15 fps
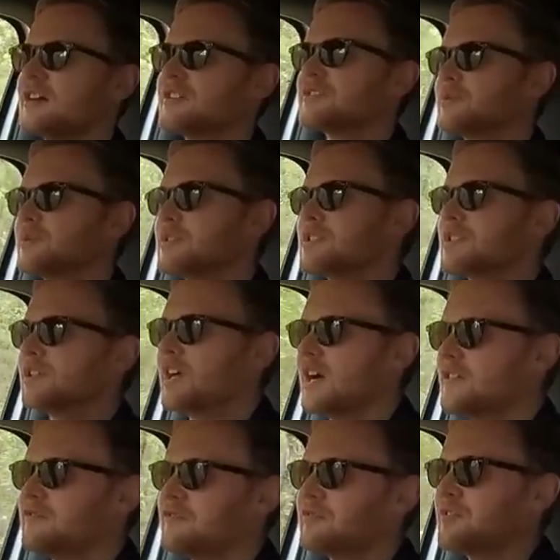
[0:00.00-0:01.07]
so we still
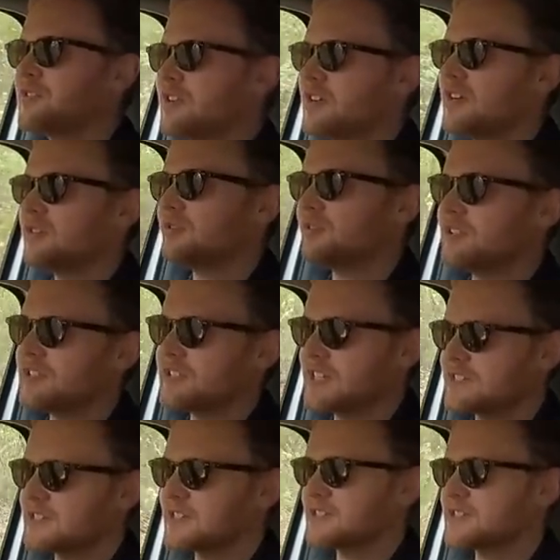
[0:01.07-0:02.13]
have really
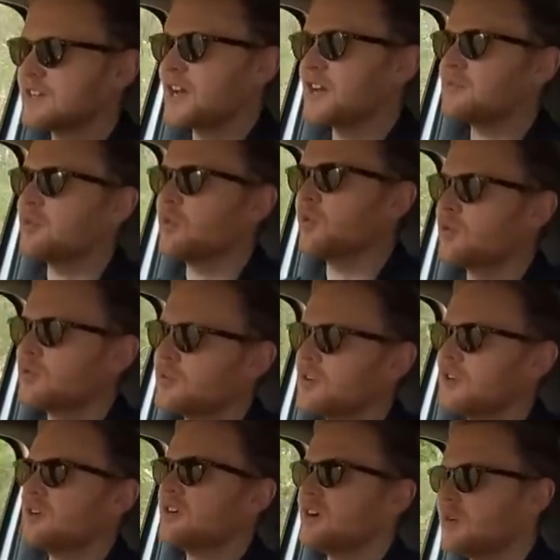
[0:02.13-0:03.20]
decent sidewall,
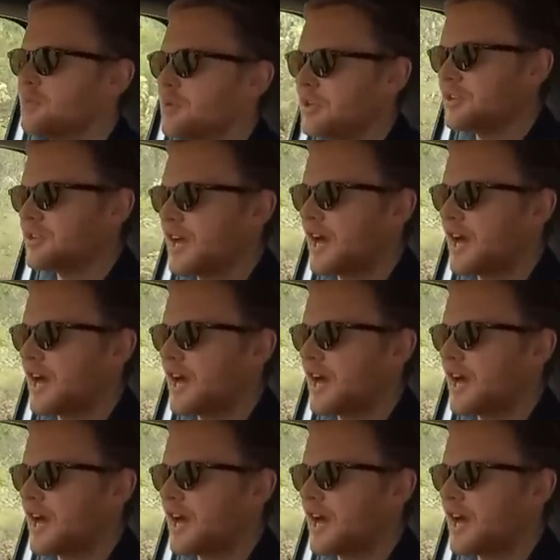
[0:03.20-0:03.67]
but you